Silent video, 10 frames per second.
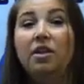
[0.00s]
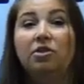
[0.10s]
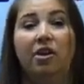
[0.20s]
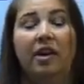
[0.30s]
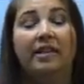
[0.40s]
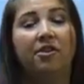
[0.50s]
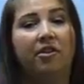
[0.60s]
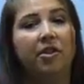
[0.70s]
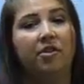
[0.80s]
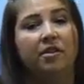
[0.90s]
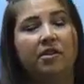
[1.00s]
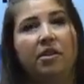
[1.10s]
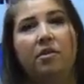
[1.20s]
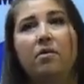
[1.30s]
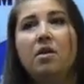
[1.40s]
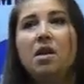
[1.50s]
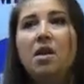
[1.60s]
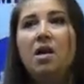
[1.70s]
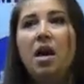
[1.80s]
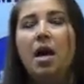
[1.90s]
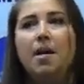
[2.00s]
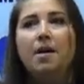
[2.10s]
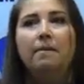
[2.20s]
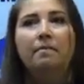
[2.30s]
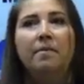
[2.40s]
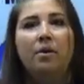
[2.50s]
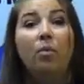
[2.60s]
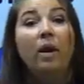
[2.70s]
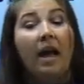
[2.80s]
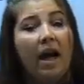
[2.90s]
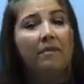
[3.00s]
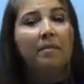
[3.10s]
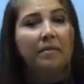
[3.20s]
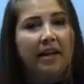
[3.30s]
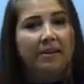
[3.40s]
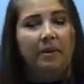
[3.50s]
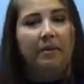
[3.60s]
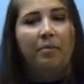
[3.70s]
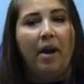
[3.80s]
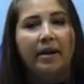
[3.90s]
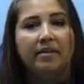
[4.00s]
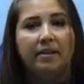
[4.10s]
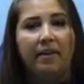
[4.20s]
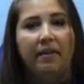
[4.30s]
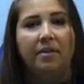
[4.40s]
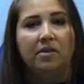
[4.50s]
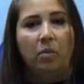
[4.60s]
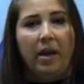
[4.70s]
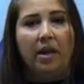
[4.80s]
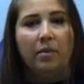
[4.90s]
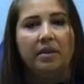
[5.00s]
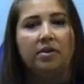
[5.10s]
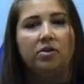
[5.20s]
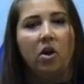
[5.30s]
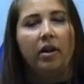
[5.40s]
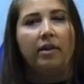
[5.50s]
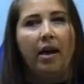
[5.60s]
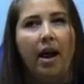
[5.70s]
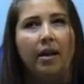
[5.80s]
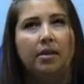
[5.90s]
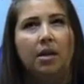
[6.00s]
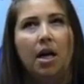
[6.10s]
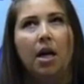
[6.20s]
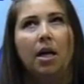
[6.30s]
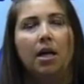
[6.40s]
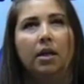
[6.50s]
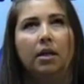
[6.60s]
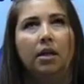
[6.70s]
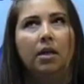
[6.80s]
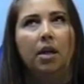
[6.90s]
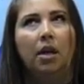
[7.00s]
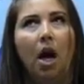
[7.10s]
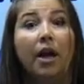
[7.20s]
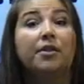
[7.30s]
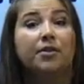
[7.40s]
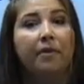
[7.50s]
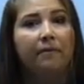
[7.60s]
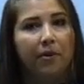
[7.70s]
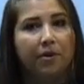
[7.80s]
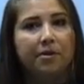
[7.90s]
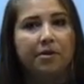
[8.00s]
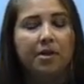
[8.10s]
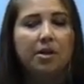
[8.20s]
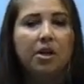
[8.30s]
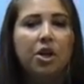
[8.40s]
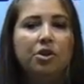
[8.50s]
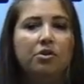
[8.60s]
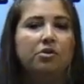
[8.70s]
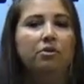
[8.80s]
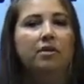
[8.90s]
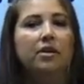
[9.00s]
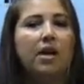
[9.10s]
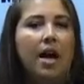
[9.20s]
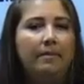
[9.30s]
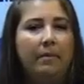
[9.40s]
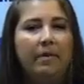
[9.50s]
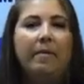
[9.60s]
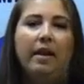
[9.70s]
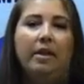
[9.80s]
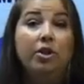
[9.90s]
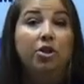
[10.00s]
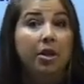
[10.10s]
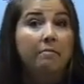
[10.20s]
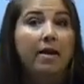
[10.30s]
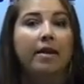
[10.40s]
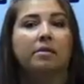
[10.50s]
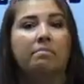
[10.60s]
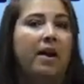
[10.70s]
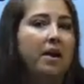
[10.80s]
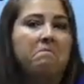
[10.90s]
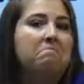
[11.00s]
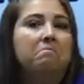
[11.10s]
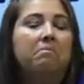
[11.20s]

Sure, that's a good question. So we haven't, like I said, we've been practicing 5 days a week. We started that on August 31st. So the time that we've been in the gym has been